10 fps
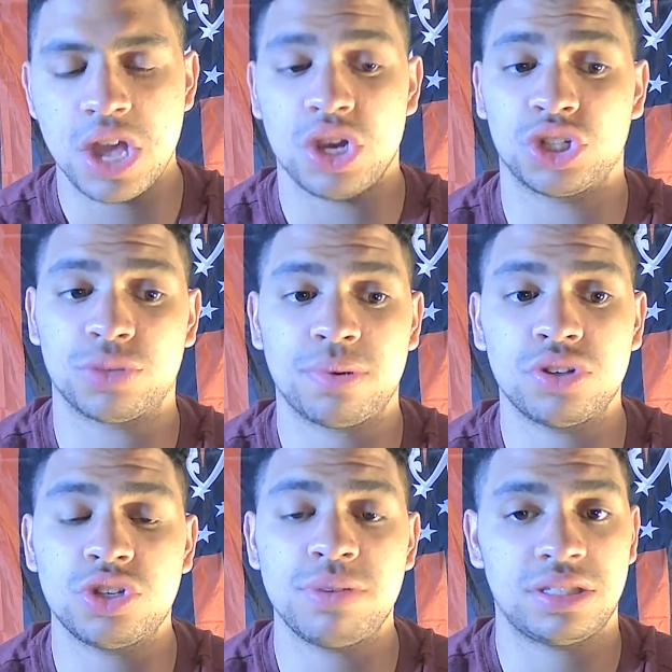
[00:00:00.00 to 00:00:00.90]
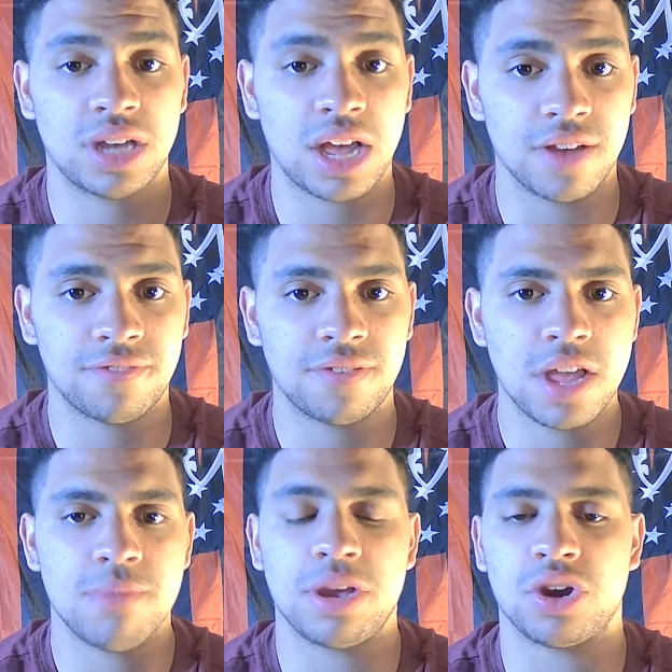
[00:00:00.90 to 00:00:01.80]
You're supposed to be tough,
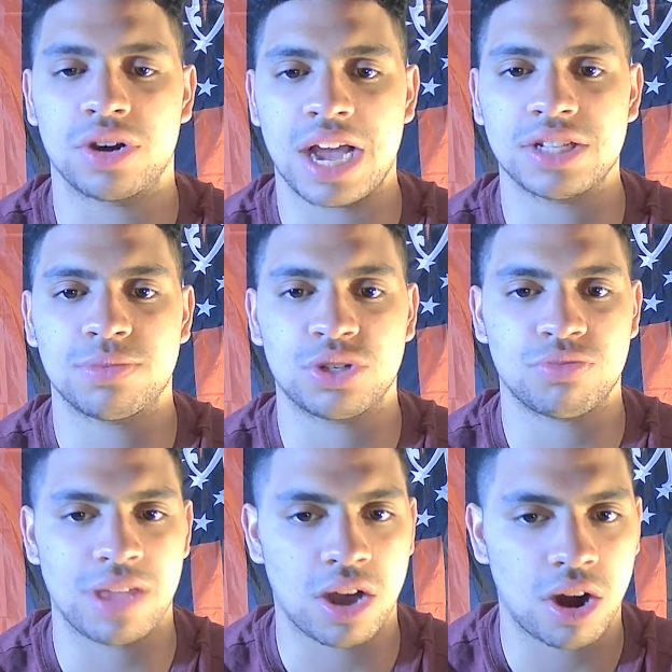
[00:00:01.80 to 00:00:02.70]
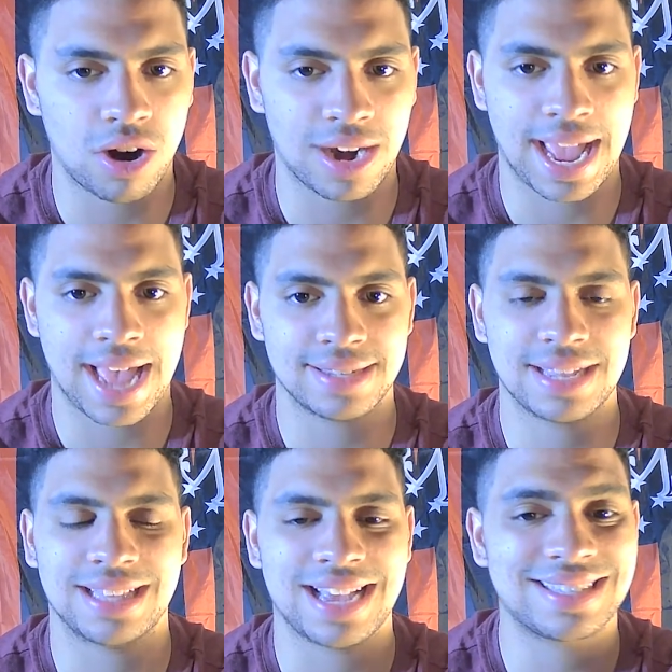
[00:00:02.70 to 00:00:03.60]
but you're not supposed to be a hard ass.
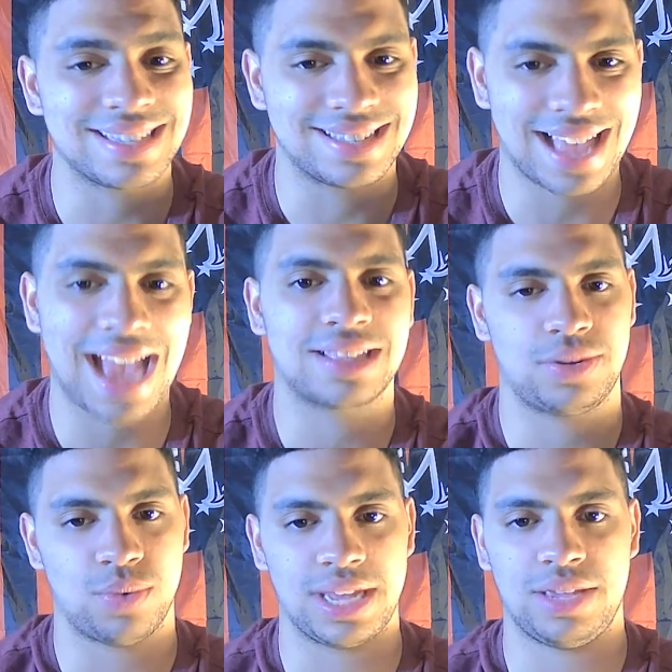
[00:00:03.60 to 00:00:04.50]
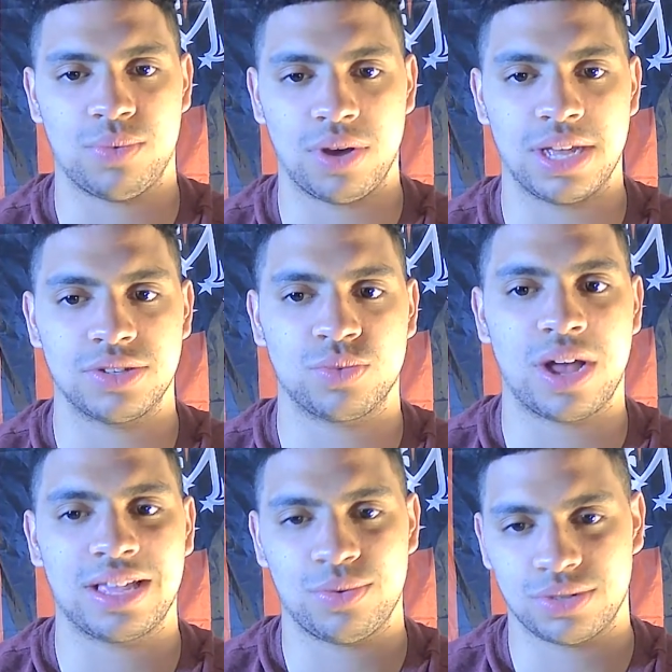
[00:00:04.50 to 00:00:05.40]
And that's exactly what he was while
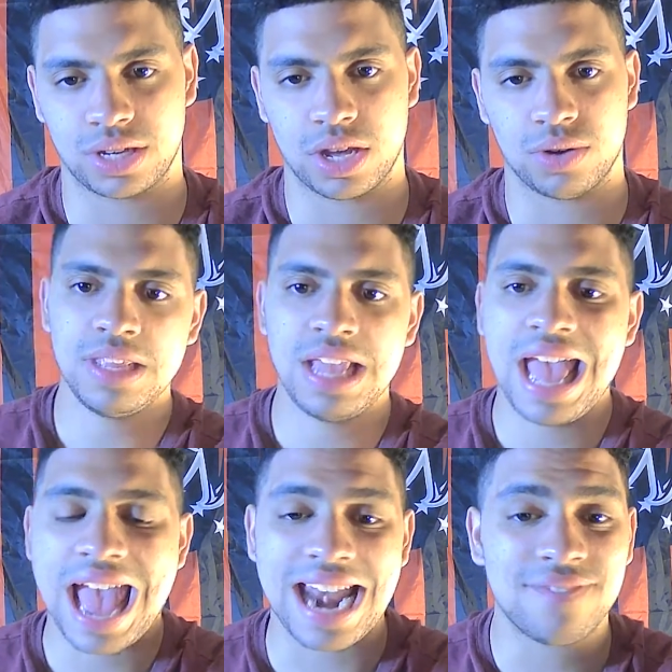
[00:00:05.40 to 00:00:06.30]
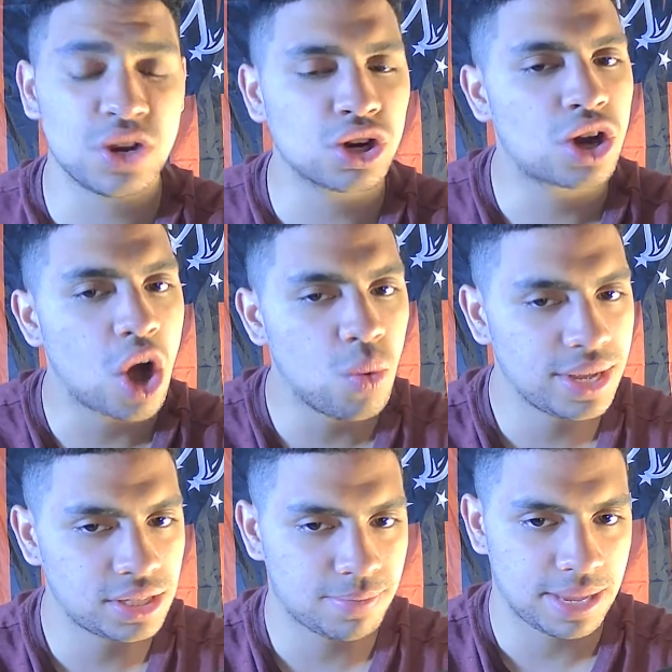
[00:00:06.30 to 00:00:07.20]
he was a coach. And if you're going
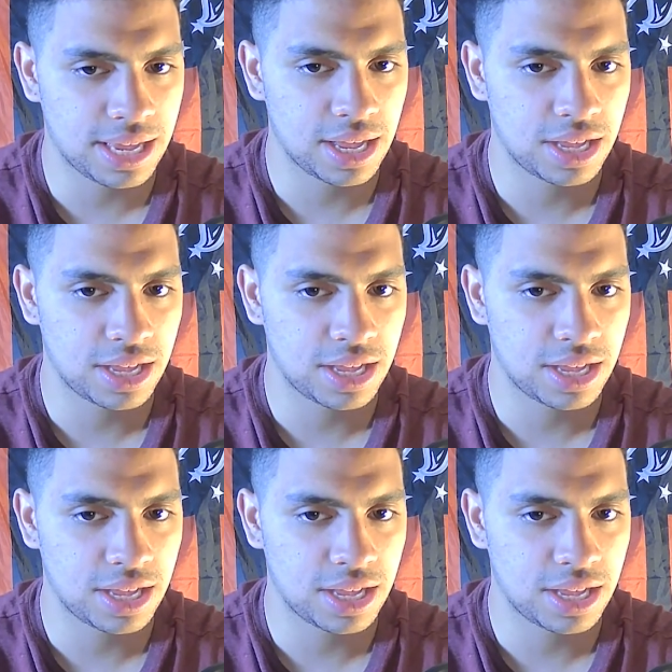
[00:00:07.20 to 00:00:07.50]
to be